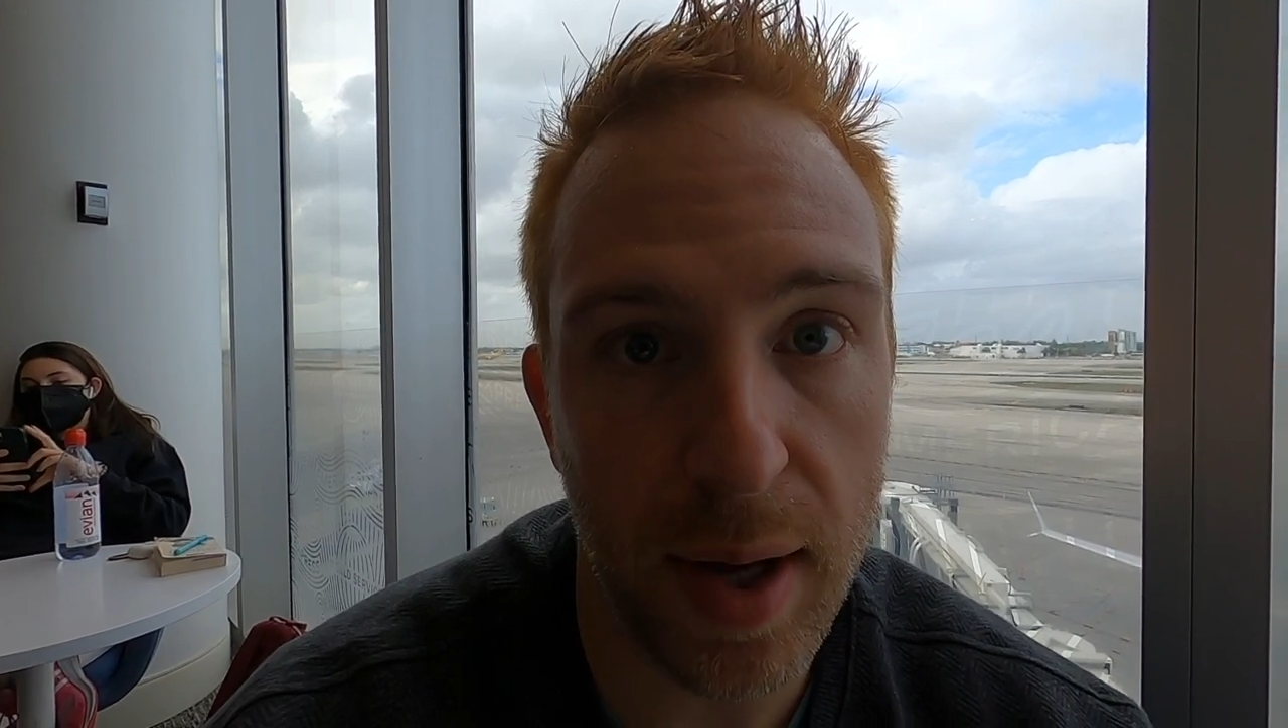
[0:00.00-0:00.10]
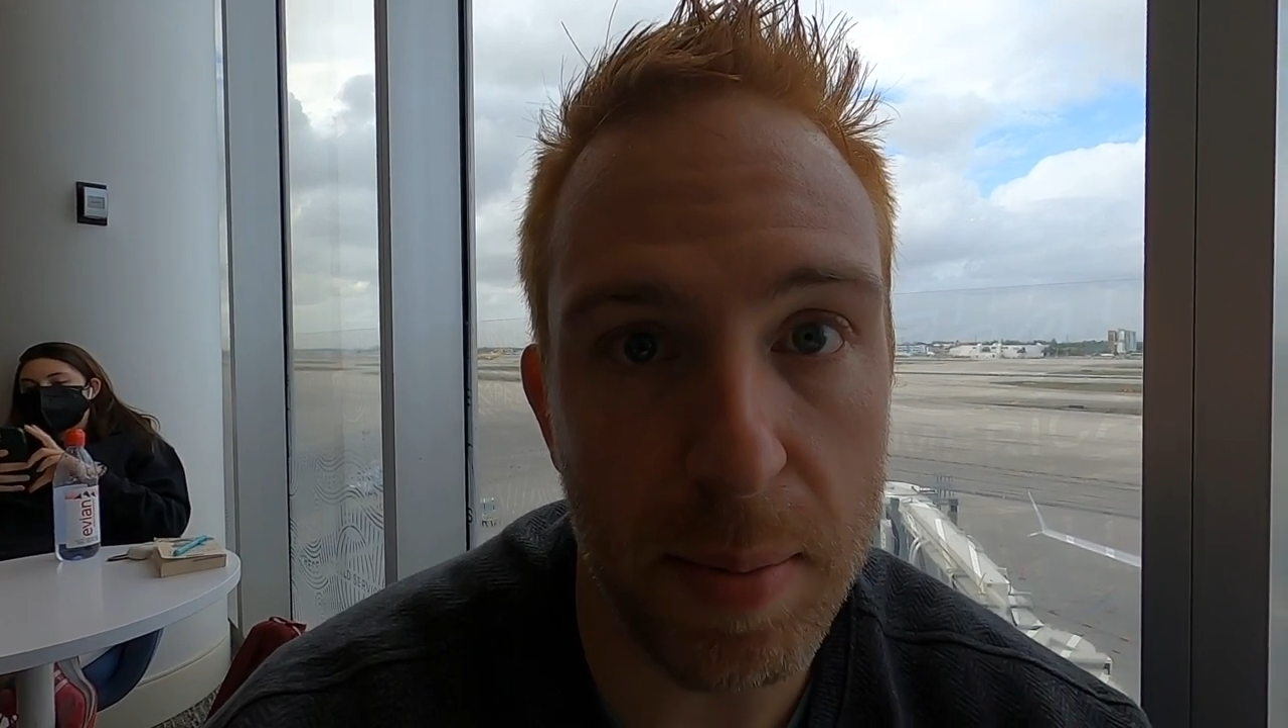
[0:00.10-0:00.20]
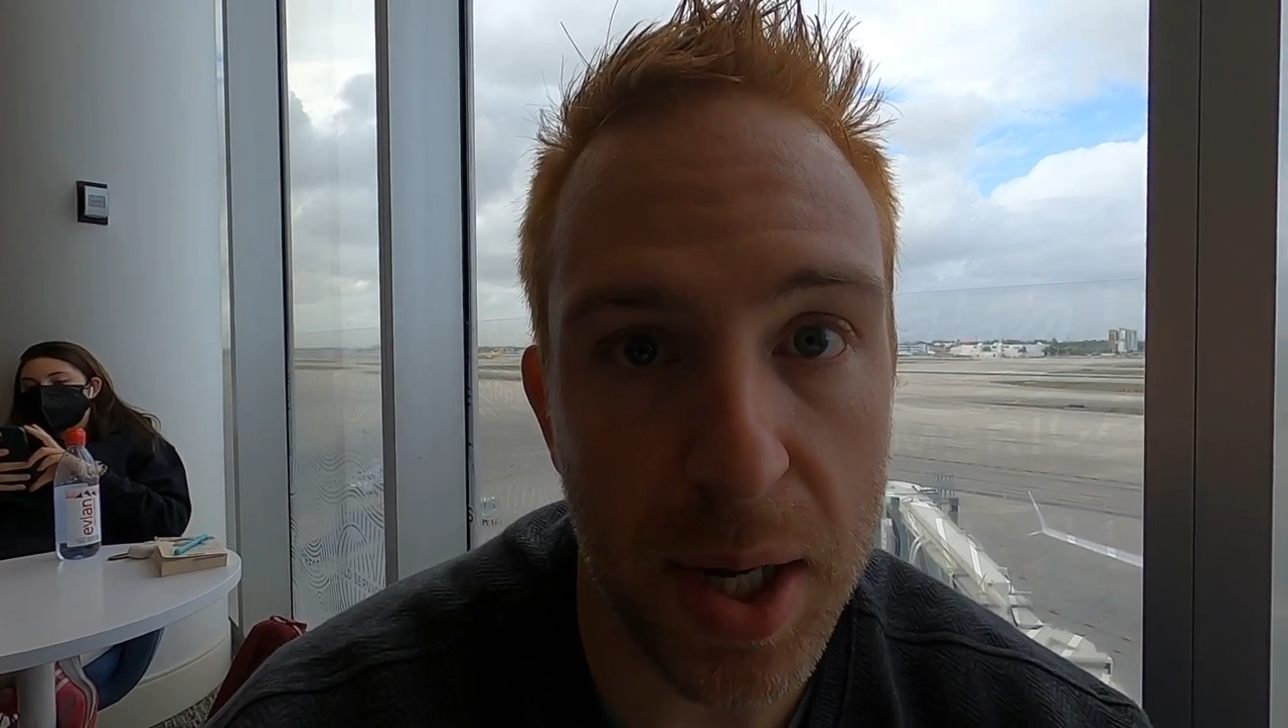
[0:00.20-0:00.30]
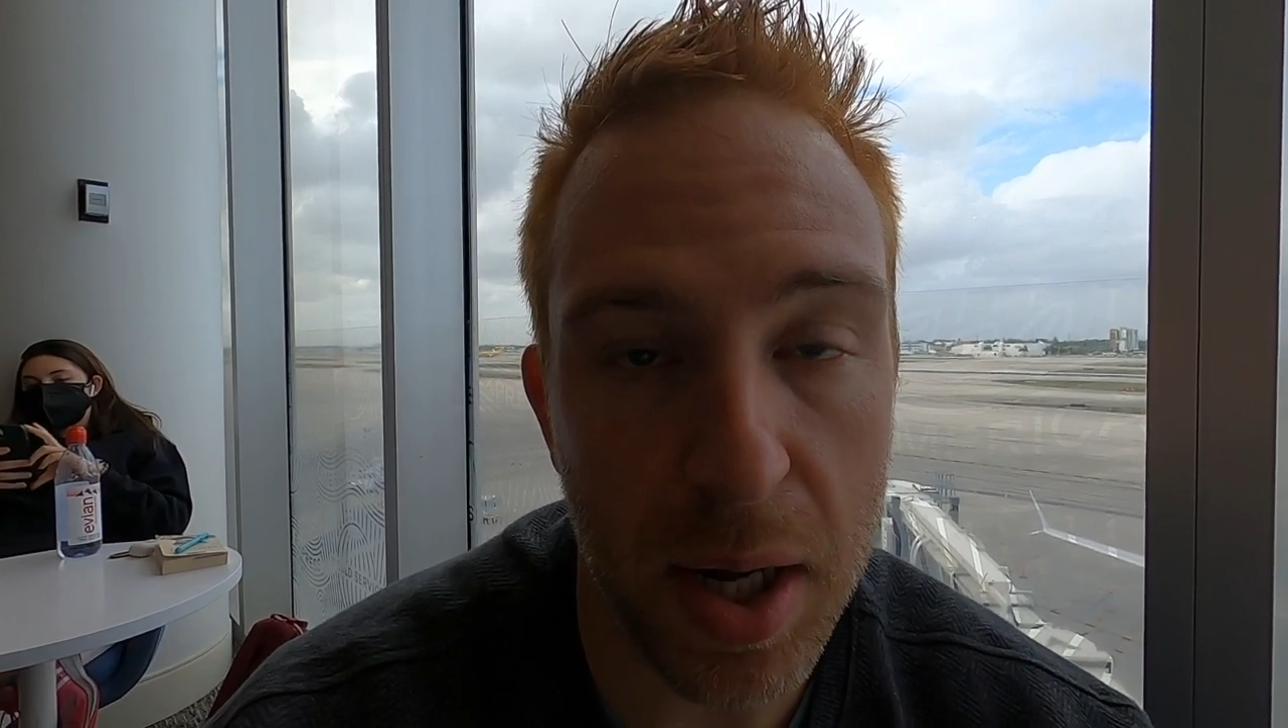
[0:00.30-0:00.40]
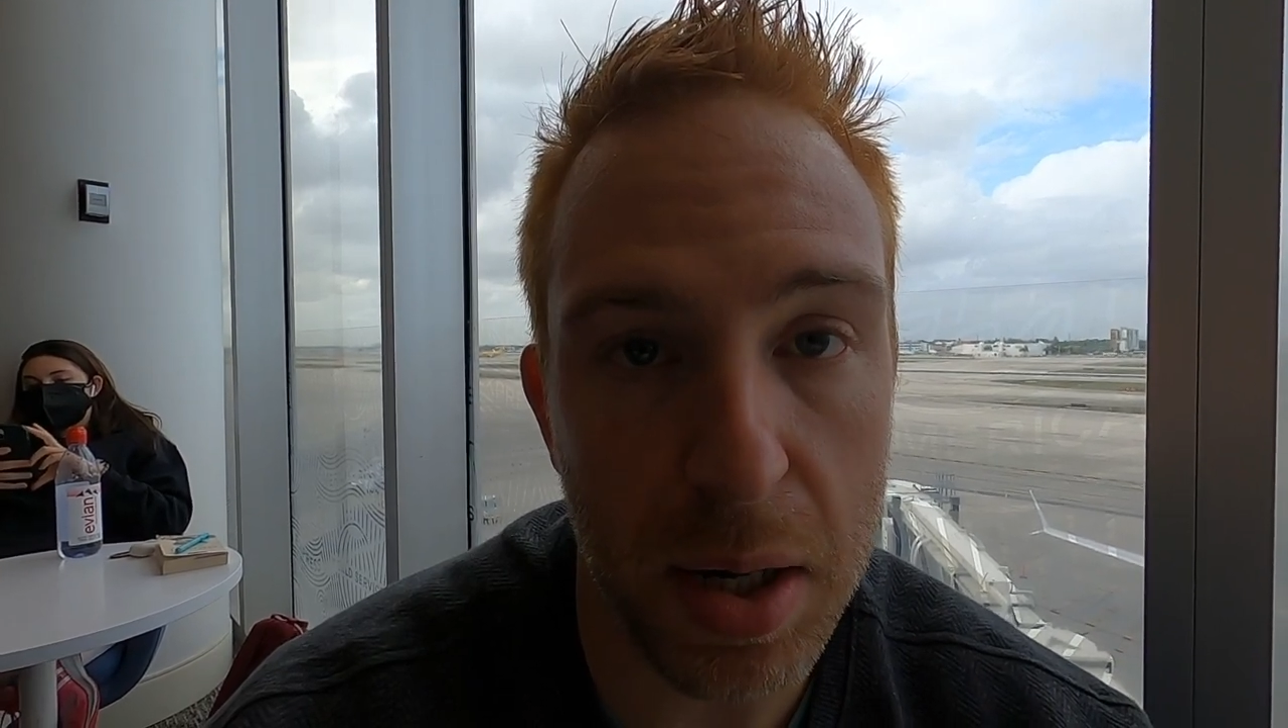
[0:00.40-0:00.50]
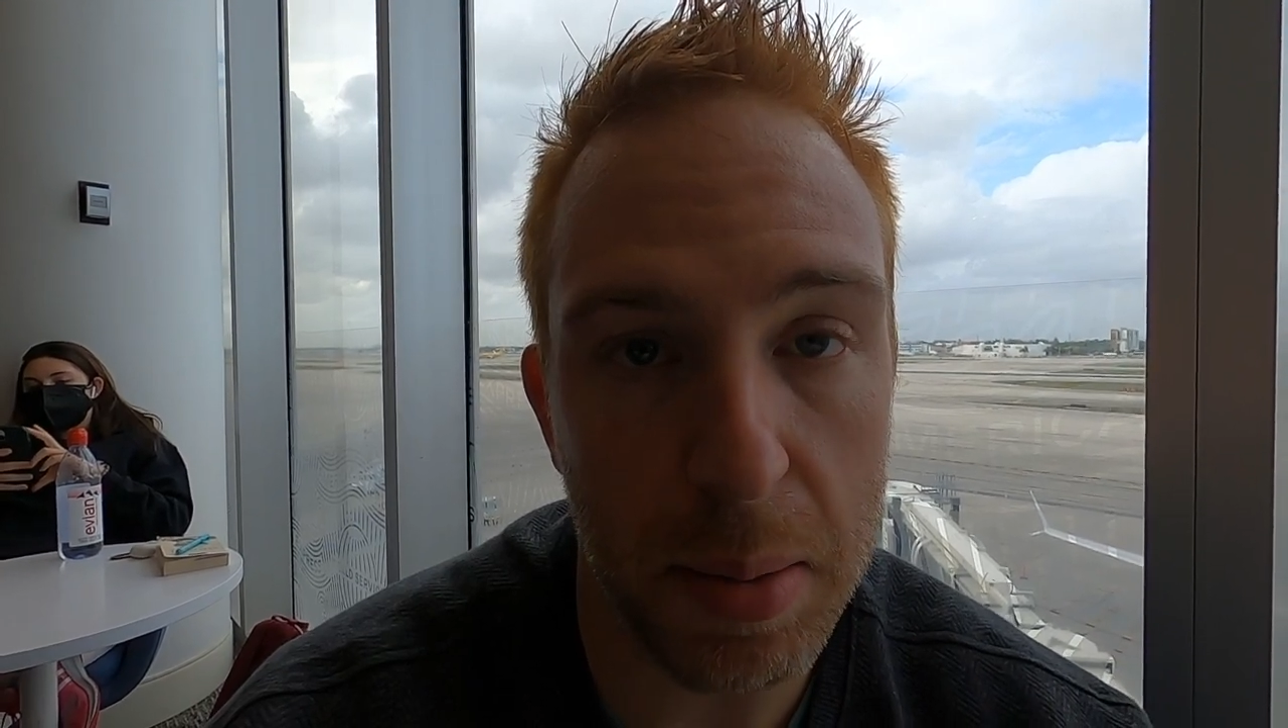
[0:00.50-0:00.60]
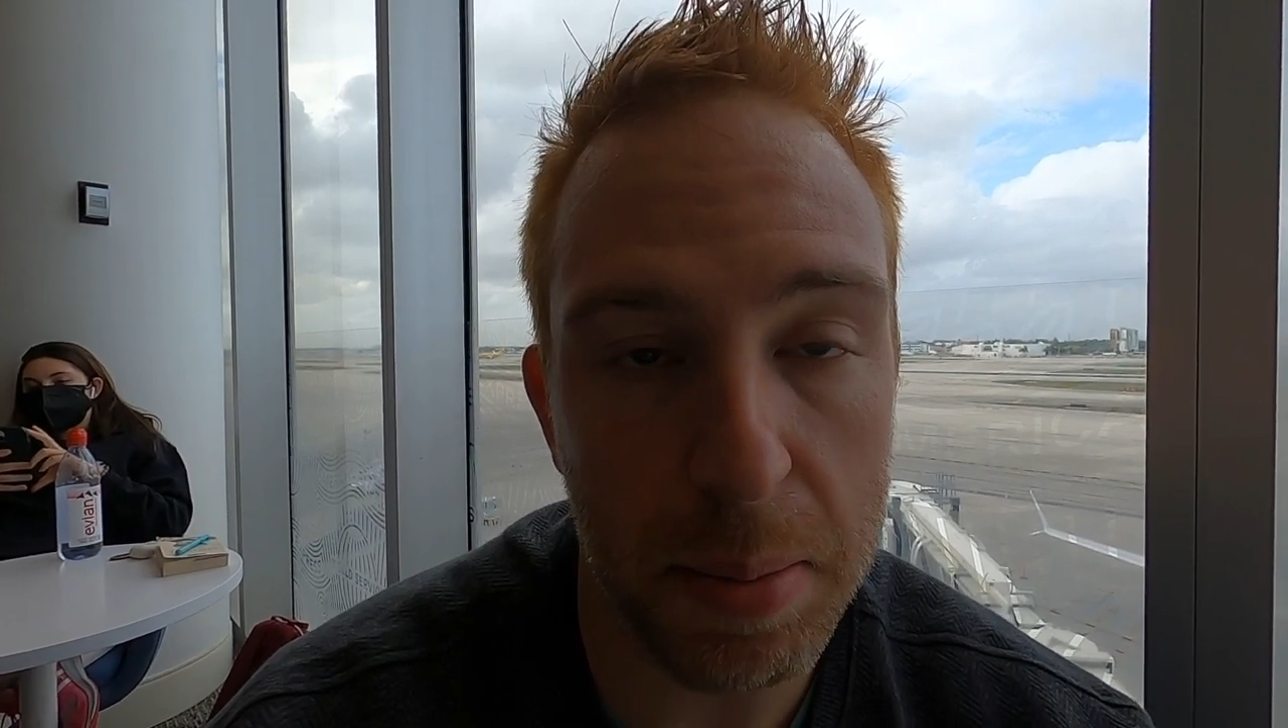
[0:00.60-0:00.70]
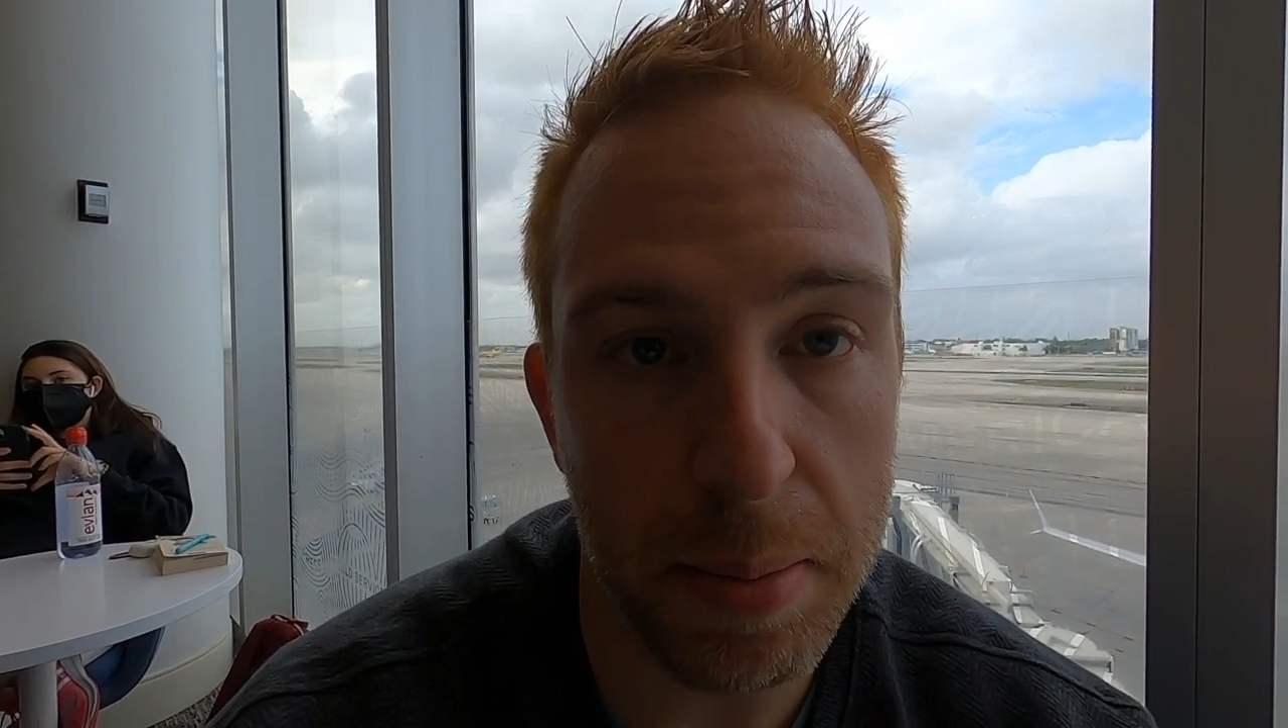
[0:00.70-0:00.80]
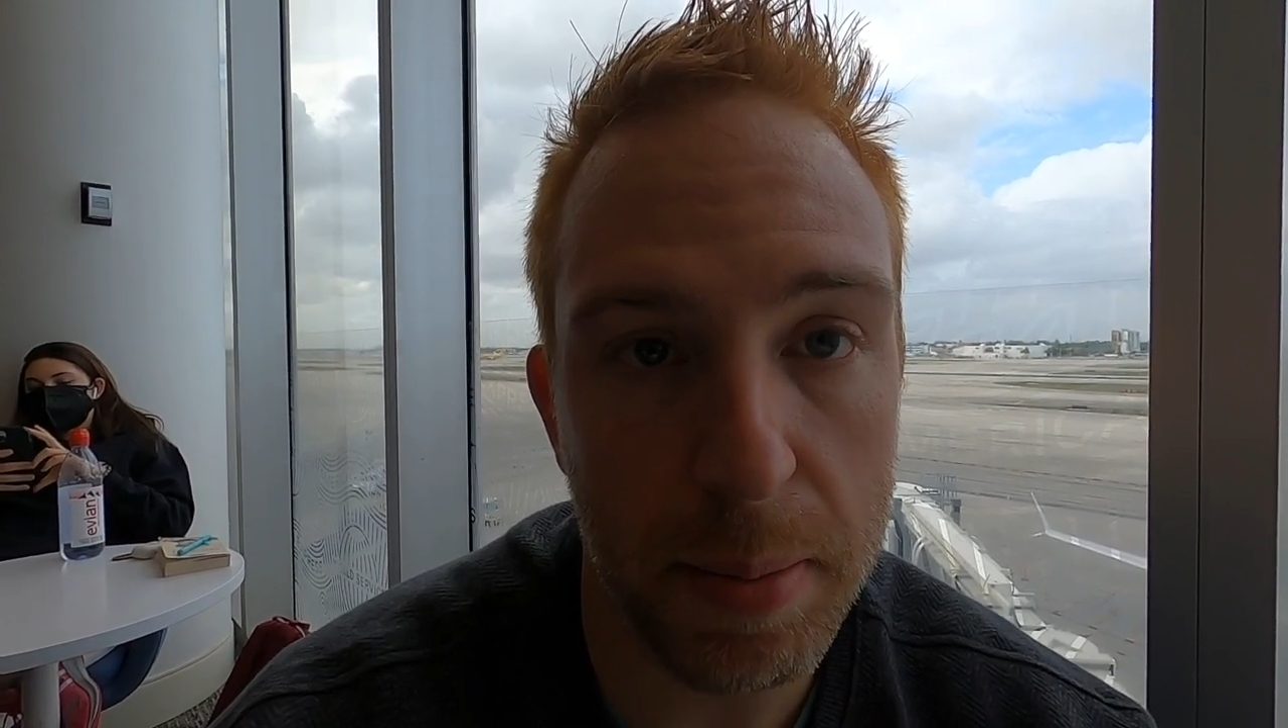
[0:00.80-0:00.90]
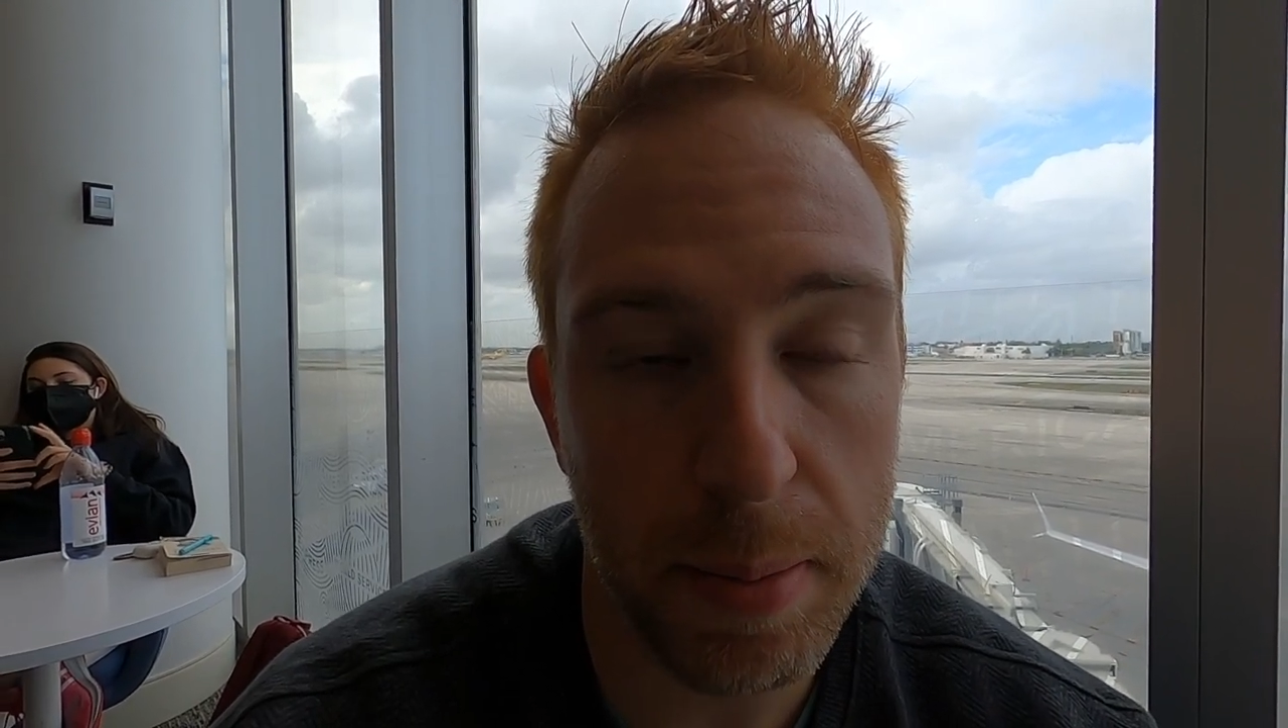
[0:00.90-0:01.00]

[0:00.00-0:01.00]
and become